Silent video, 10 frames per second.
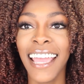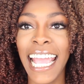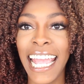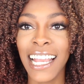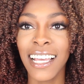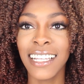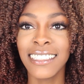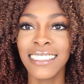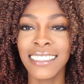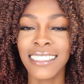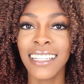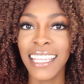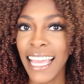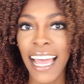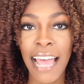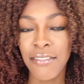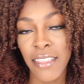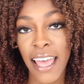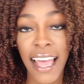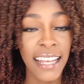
And yeah, after that